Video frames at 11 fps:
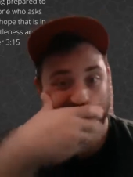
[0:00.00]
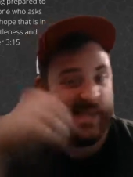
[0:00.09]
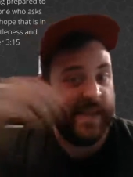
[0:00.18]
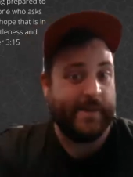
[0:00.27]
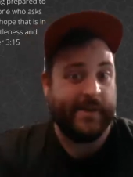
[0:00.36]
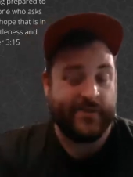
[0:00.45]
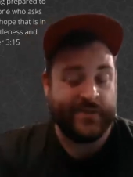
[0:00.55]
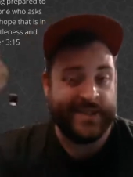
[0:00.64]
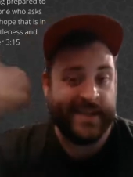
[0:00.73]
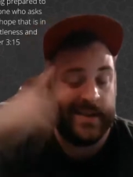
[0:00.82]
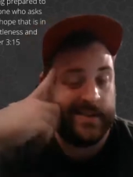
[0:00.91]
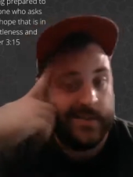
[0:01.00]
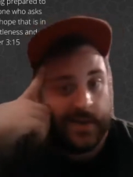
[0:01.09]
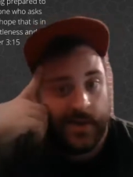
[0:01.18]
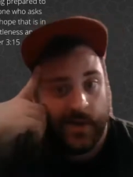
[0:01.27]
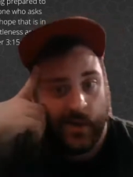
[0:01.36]
Think about for a second.
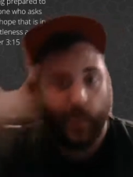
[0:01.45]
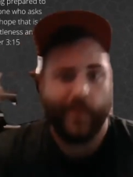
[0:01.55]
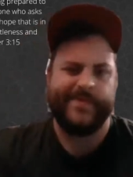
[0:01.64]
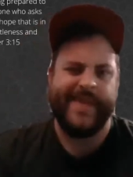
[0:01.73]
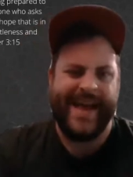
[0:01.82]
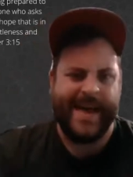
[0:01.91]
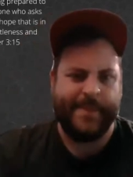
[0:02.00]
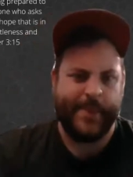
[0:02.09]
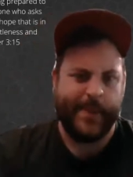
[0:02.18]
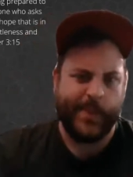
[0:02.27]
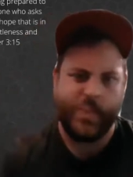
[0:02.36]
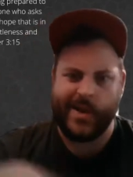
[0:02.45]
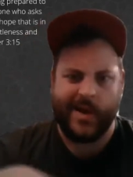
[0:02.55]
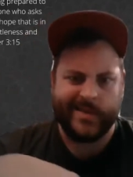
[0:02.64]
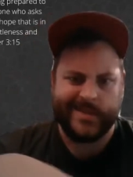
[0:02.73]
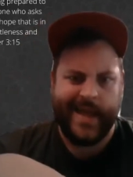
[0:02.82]
Well, if that happened, what
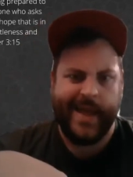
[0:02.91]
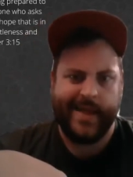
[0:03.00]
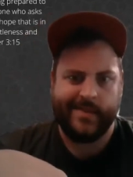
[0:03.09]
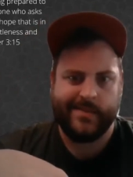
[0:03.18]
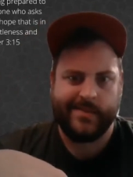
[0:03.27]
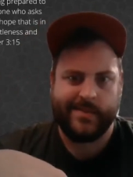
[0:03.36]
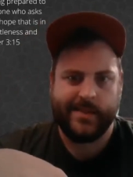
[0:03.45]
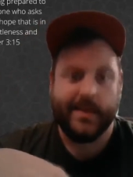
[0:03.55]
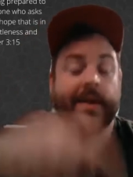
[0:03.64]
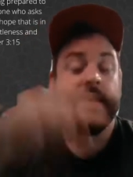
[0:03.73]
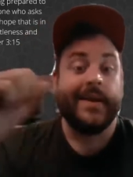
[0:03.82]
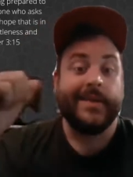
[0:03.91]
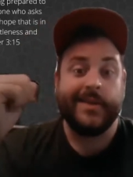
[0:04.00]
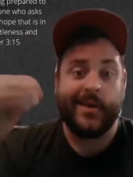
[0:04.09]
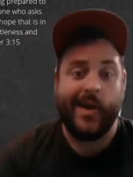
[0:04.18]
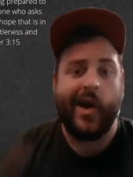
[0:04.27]
caused that?
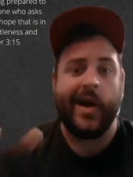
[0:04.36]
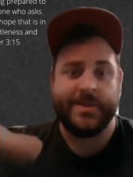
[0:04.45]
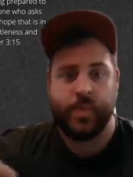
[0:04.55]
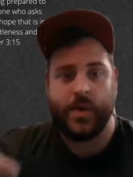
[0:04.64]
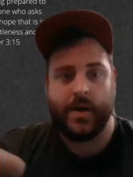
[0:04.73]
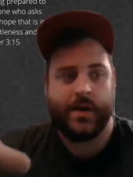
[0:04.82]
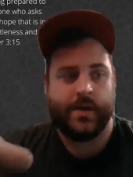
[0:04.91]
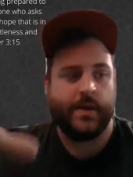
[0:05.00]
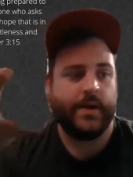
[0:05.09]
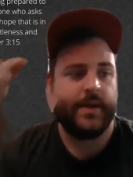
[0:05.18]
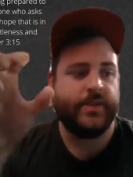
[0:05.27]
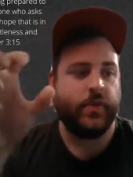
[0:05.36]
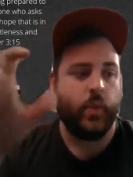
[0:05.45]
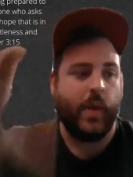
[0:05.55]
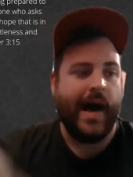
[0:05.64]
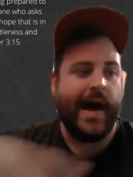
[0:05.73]
The cause part, all right, the
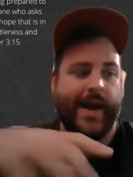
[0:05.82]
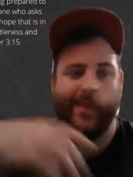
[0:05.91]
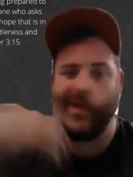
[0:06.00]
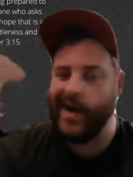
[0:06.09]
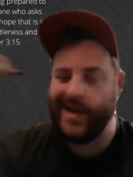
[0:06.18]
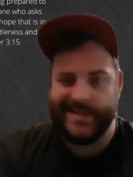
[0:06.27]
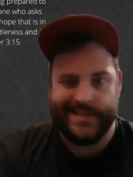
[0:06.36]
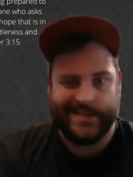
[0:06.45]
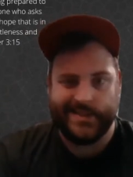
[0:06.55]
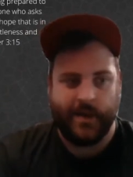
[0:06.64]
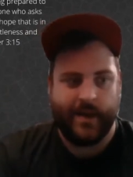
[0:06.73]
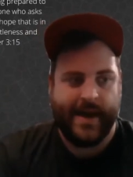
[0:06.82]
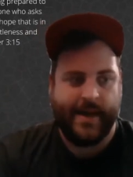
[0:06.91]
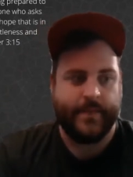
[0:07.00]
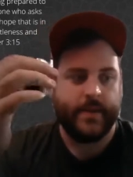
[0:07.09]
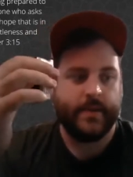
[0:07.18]
why. Why did this all
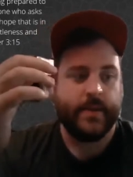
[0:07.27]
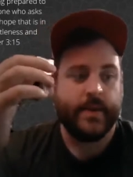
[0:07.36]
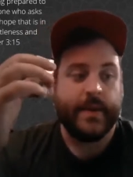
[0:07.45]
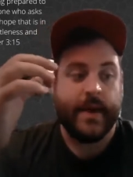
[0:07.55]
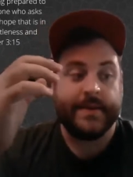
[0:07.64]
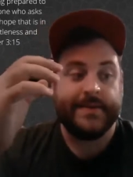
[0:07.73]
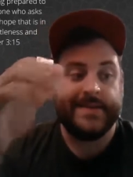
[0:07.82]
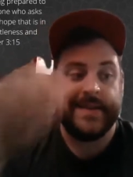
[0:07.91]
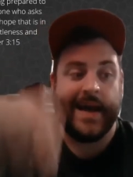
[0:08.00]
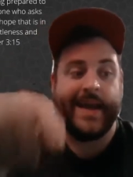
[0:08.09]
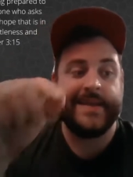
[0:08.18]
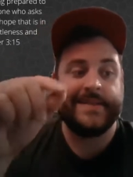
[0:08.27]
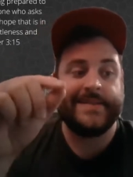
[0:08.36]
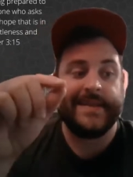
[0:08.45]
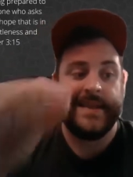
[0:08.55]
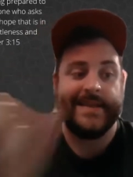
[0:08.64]
happen?
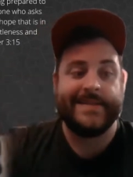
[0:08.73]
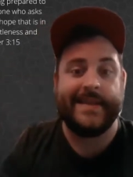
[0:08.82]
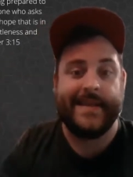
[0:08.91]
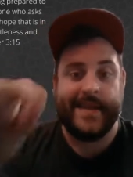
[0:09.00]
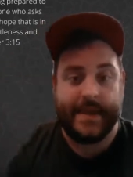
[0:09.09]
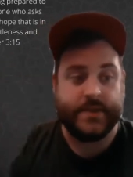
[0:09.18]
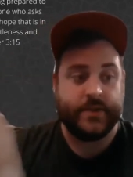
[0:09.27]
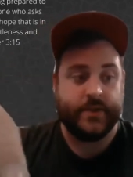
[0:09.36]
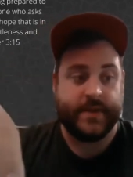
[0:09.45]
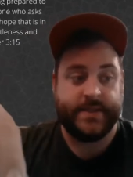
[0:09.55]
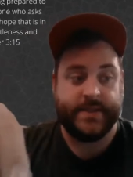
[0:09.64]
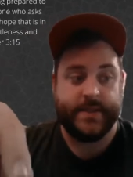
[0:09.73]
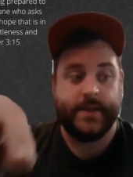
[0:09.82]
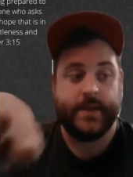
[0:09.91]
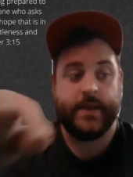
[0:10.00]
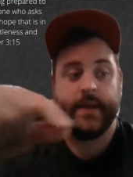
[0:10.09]
Science isn't
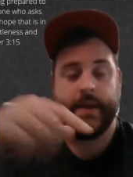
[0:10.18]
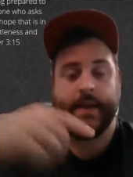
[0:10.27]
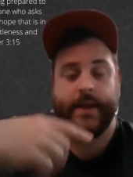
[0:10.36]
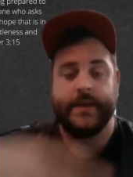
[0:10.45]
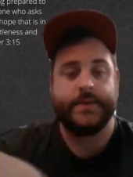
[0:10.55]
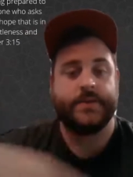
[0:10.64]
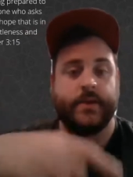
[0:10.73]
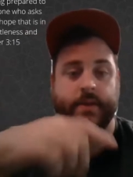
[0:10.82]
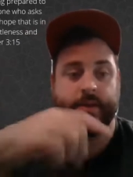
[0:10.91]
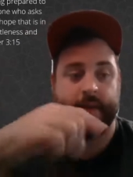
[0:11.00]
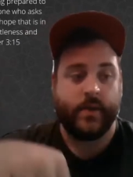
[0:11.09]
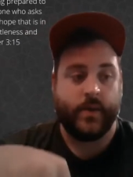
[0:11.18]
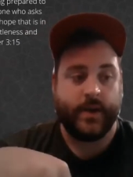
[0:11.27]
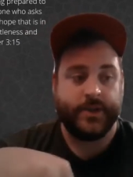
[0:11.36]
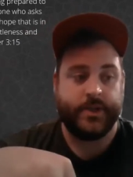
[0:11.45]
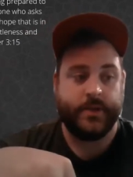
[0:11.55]
interested in answering that
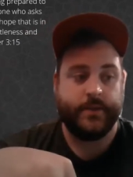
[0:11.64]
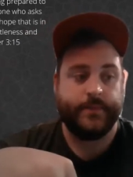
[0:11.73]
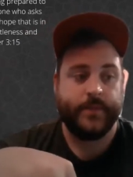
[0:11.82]
question.